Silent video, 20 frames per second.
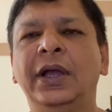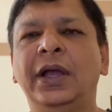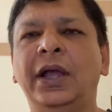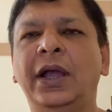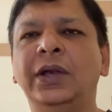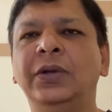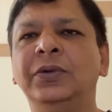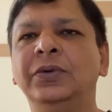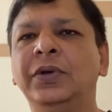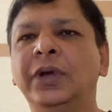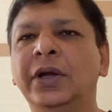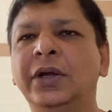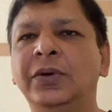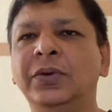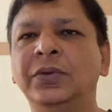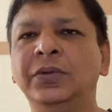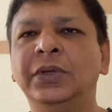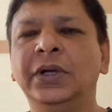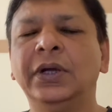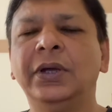and you can
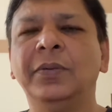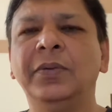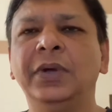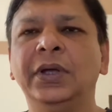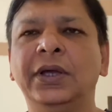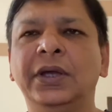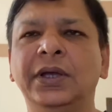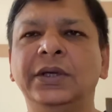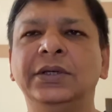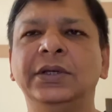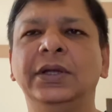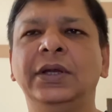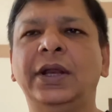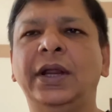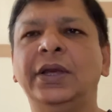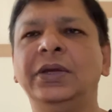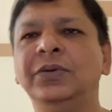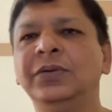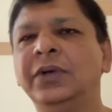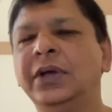do the communication
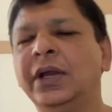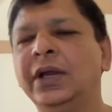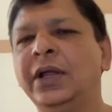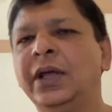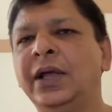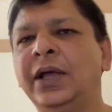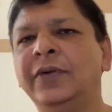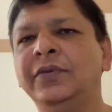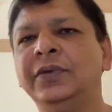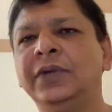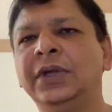and you can have